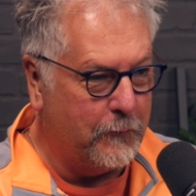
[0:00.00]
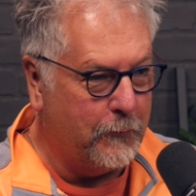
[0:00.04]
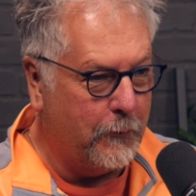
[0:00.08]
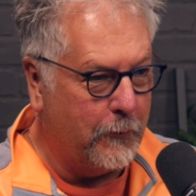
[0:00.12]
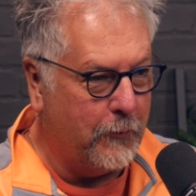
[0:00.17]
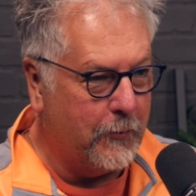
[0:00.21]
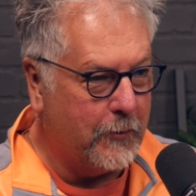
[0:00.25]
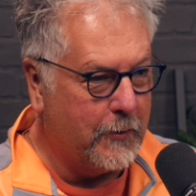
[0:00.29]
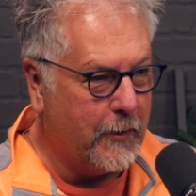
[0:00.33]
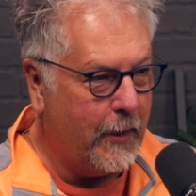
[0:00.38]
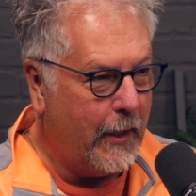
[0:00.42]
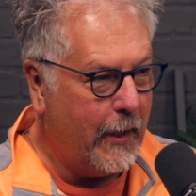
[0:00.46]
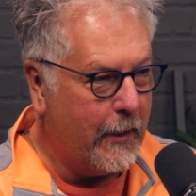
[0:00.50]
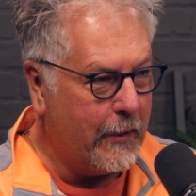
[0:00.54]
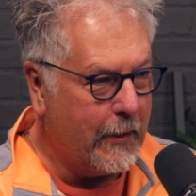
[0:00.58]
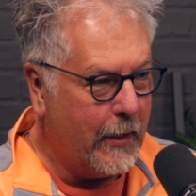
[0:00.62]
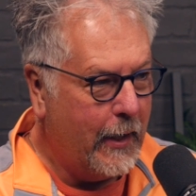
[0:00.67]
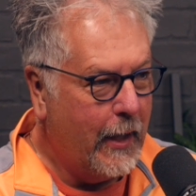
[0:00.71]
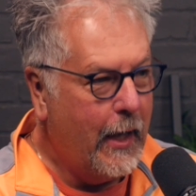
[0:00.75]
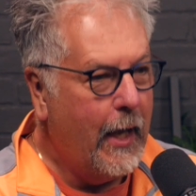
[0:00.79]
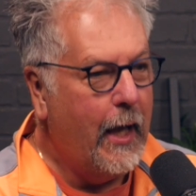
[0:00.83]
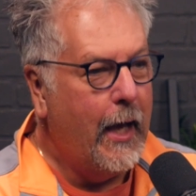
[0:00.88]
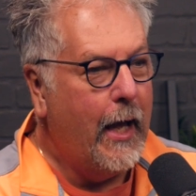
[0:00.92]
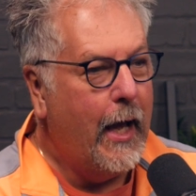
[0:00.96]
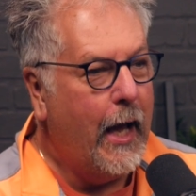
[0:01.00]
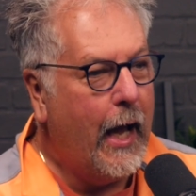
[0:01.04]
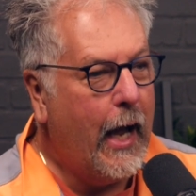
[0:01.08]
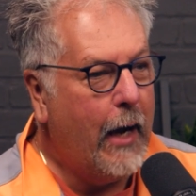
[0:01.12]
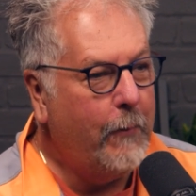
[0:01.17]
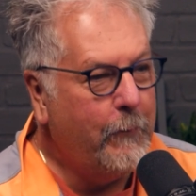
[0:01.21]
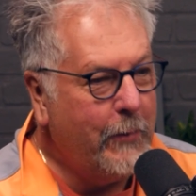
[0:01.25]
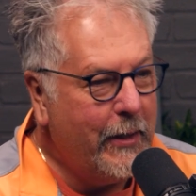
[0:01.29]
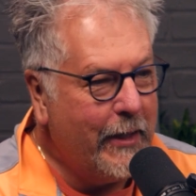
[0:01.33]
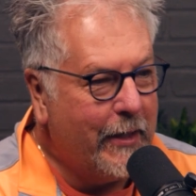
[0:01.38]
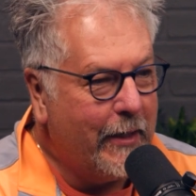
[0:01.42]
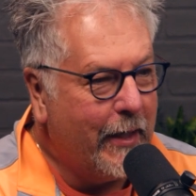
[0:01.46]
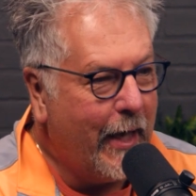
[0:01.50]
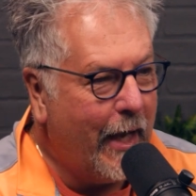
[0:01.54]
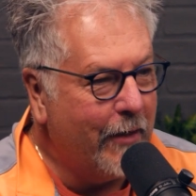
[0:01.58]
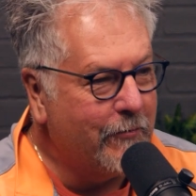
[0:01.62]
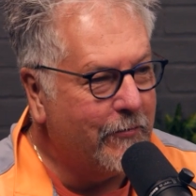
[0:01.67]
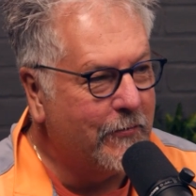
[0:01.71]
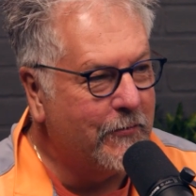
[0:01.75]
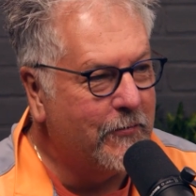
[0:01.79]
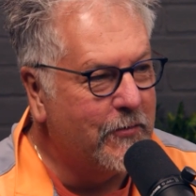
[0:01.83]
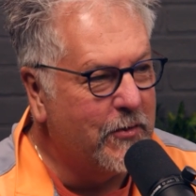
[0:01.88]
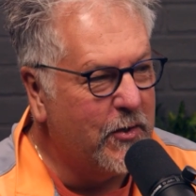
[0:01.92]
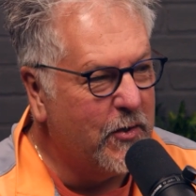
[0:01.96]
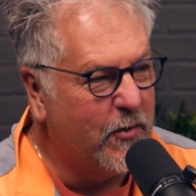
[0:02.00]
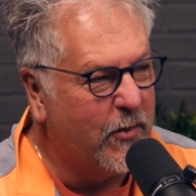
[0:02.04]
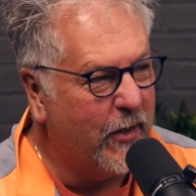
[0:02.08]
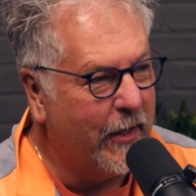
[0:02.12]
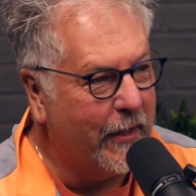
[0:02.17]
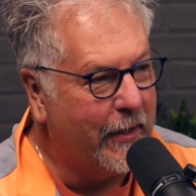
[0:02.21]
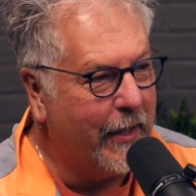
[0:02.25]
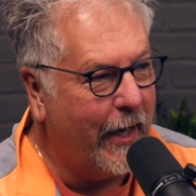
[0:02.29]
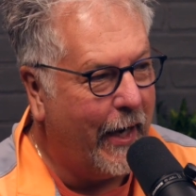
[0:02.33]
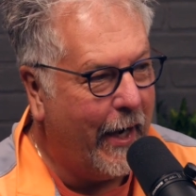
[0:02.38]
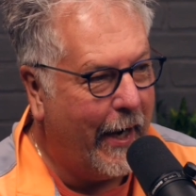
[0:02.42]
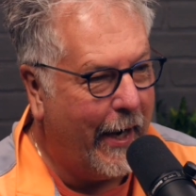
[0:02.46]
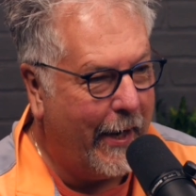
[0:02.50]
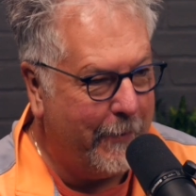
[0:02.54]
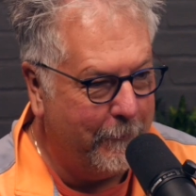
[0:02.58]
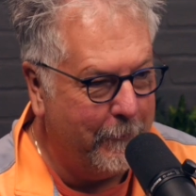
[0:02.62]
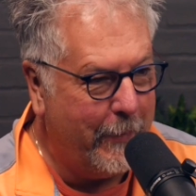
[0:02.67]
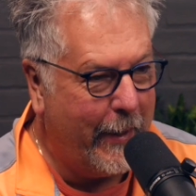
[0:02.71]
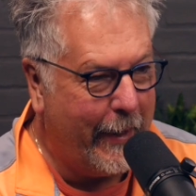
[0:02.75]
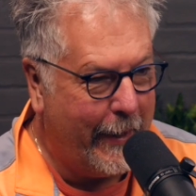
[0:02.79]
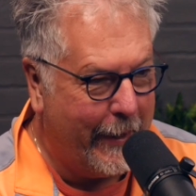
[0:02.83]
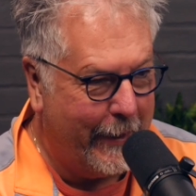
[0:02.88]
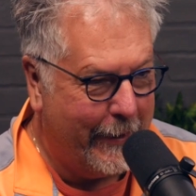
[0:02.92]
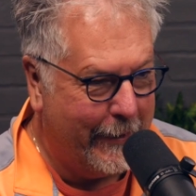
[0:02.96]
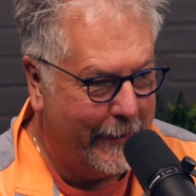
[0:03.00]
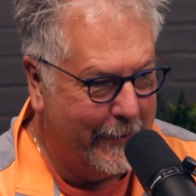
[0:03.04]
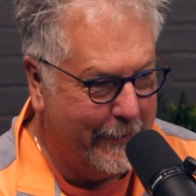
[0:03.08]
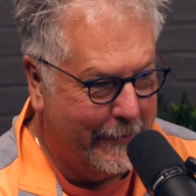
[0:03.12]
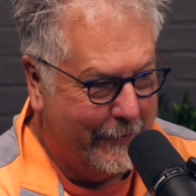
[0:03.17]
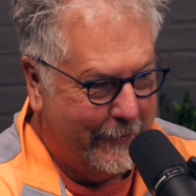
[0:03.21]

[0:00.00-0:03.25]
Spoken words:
at 4 o'clock. How many classes do you think I made?